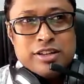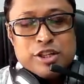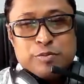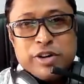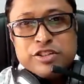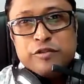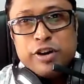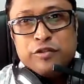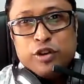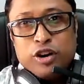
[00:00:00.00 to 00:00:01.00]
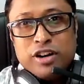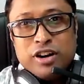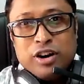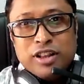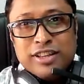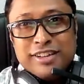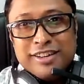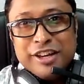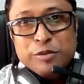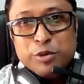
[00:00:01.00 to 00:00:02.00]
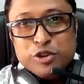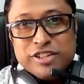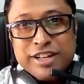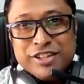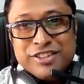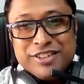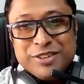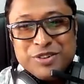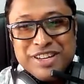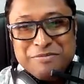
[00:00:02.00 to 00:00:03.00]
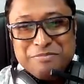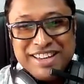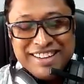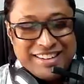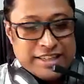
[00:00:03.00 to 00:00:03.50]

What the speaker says: Spasiba for all the inputs that you give me.